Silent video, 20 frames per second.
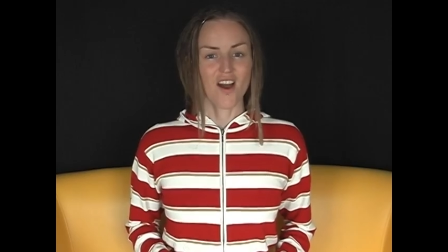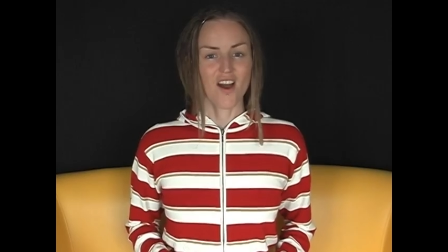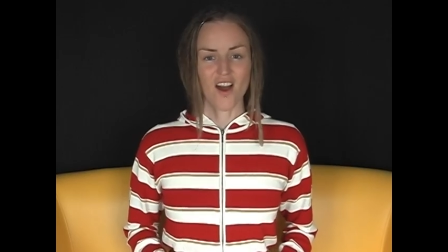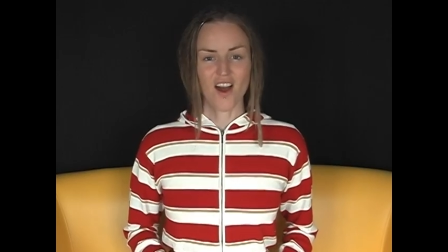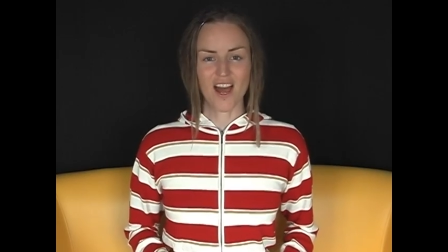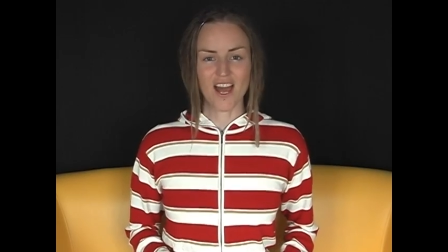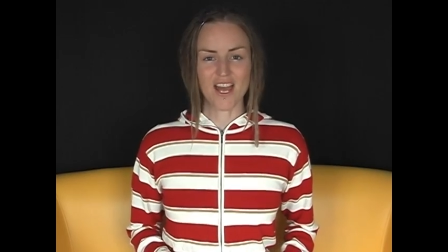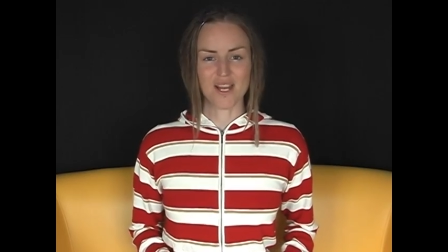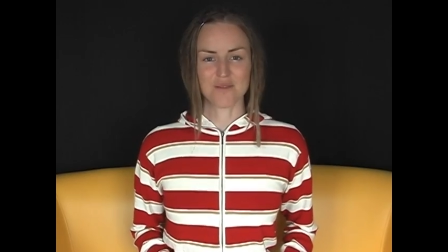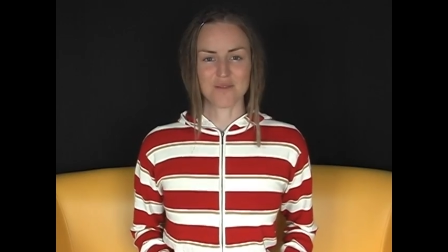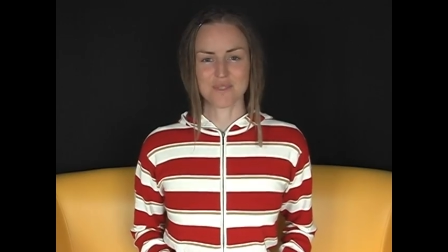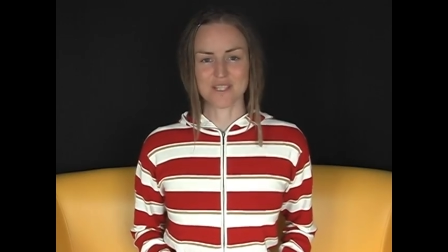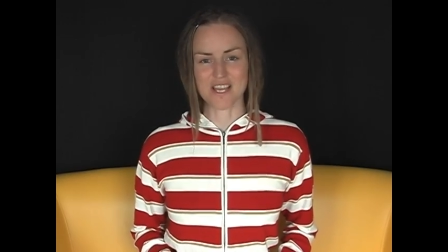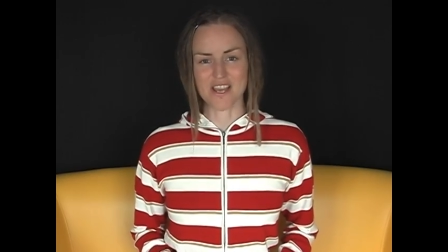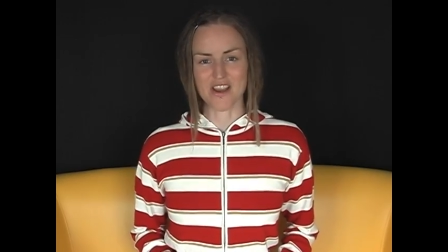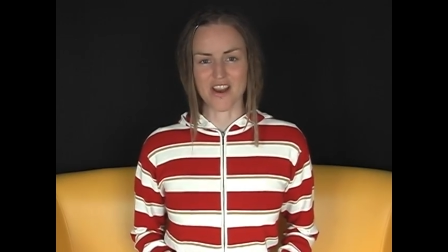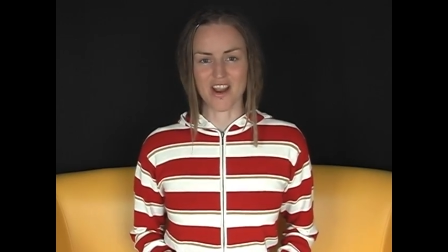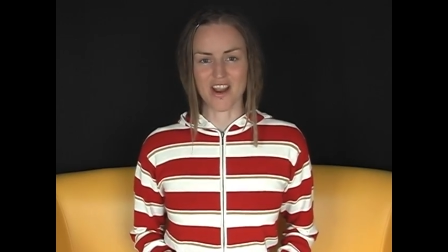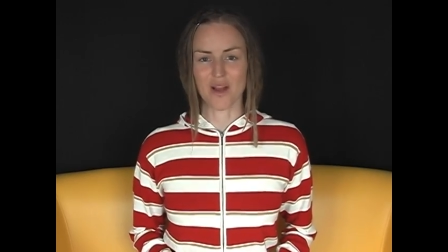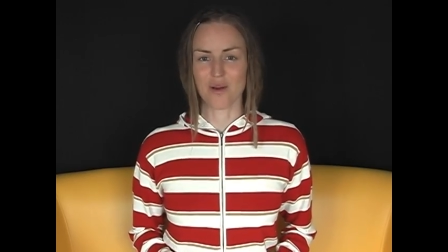Hi, I'm
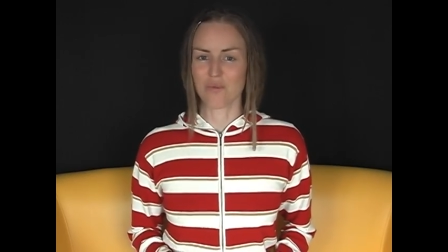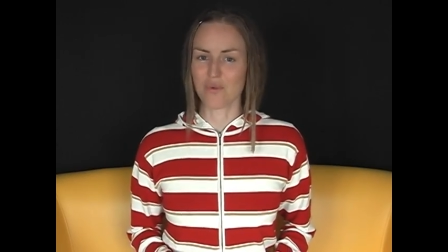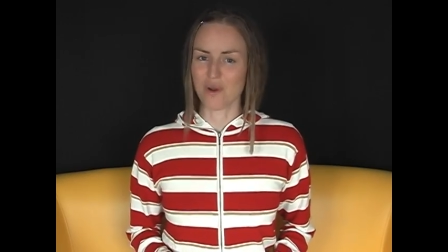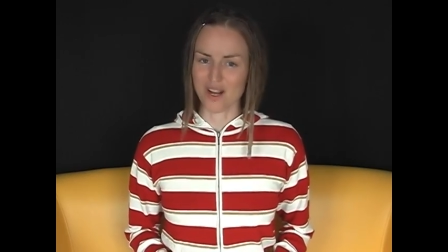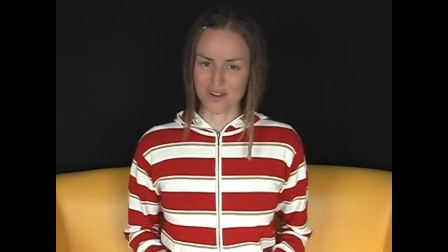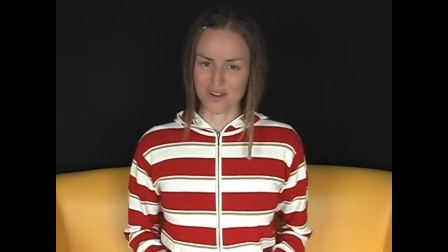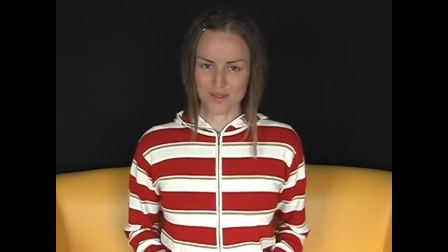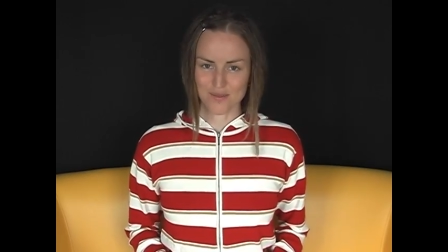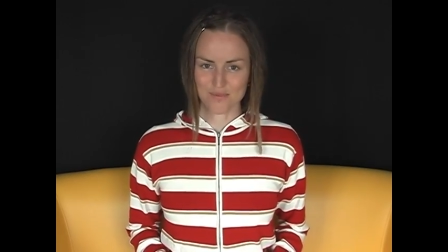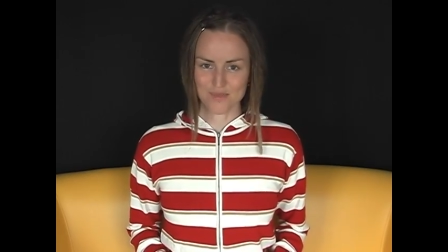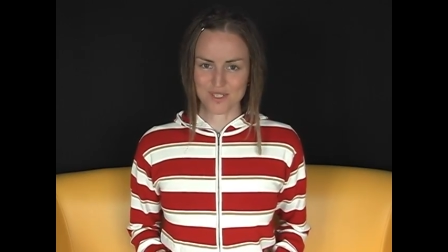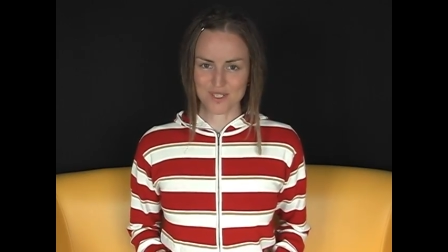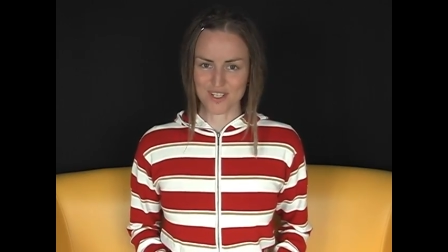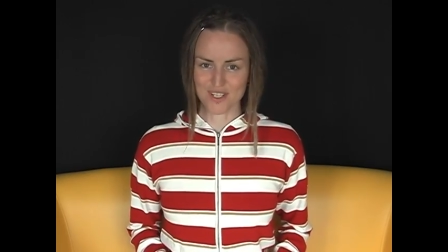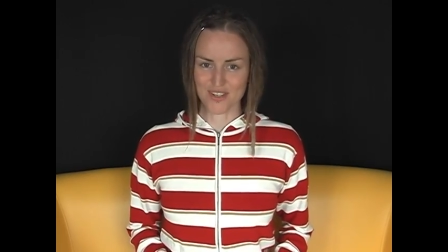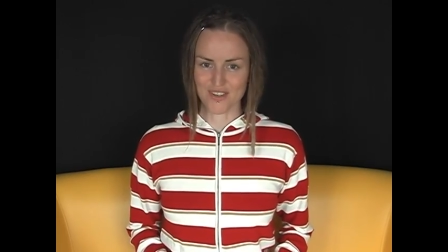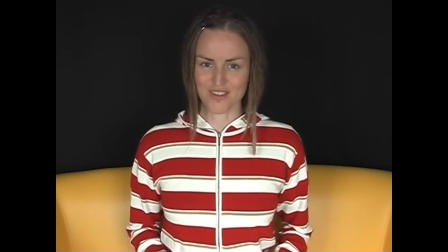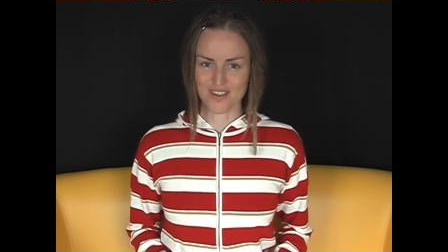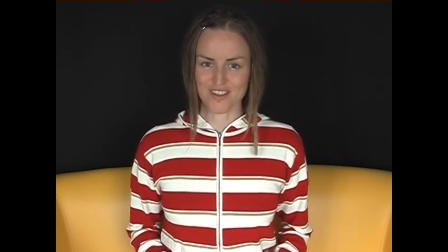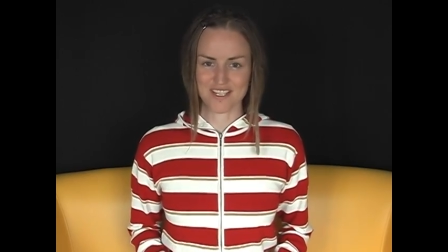Sarah. Welcome
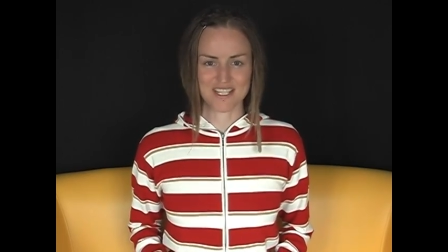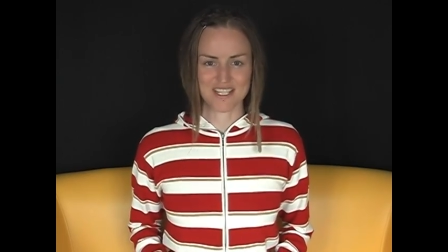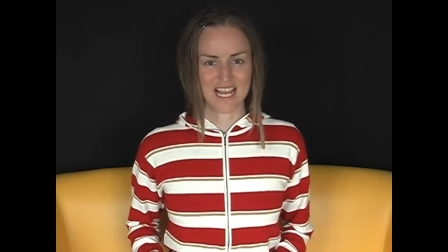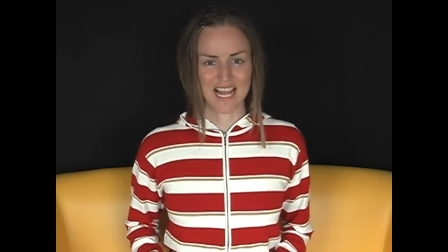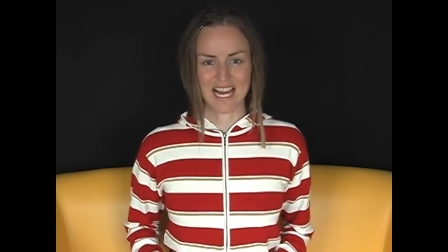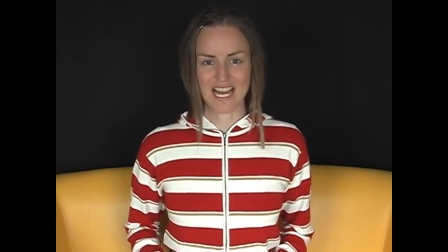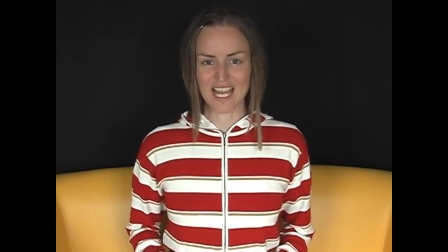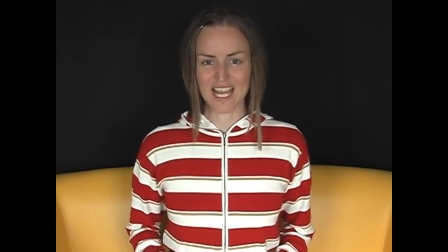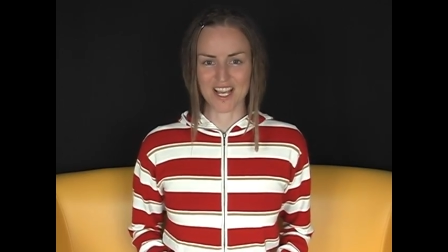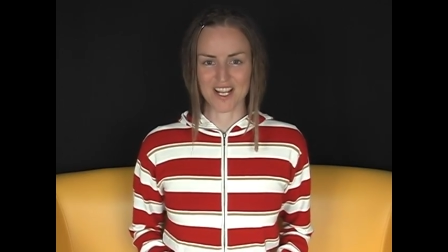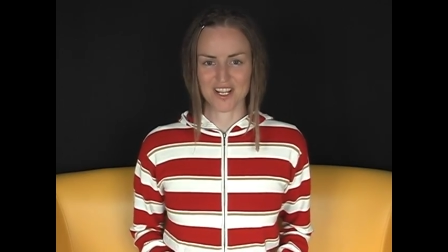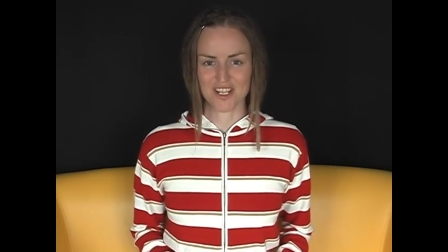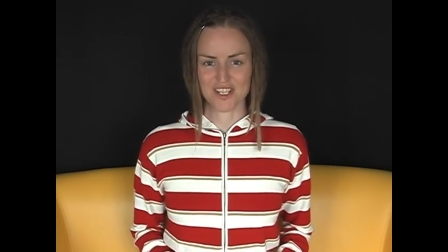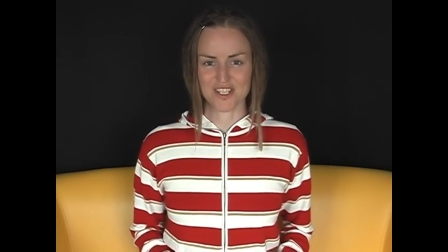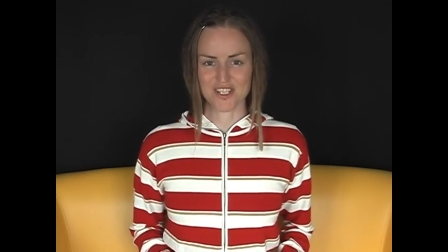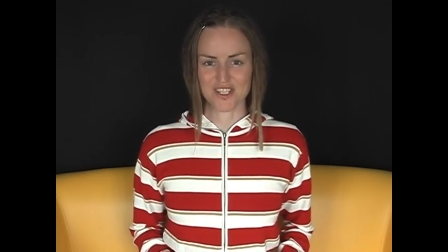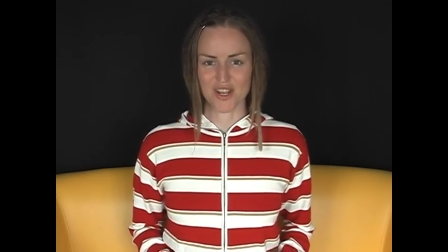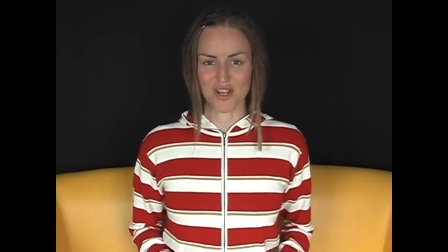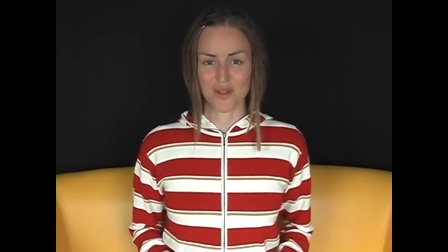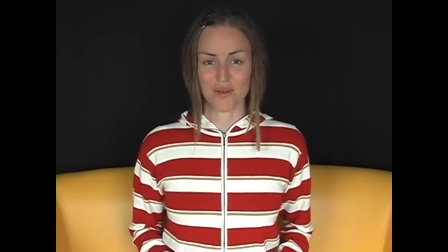to the Daily English
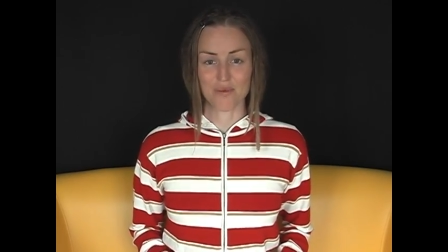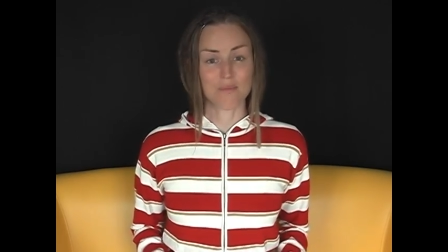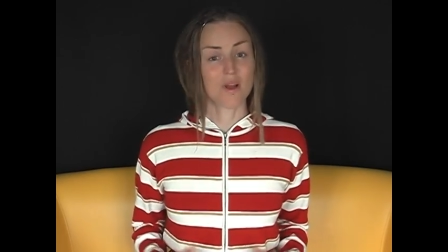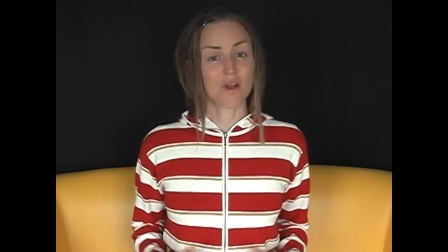Show.